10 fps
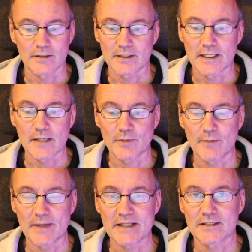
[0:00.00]

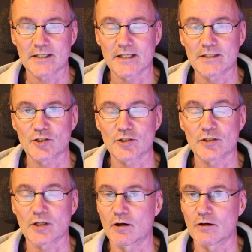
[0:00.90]
implementation
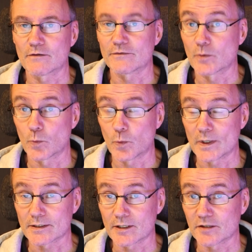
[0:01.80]
of one
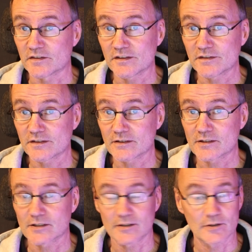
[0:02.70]
assistant
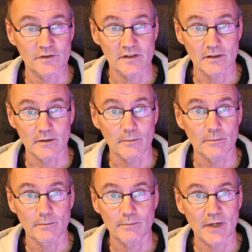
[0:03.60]
using
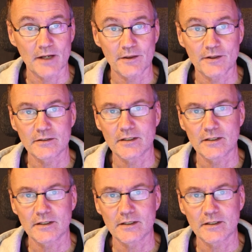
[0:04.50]
Python.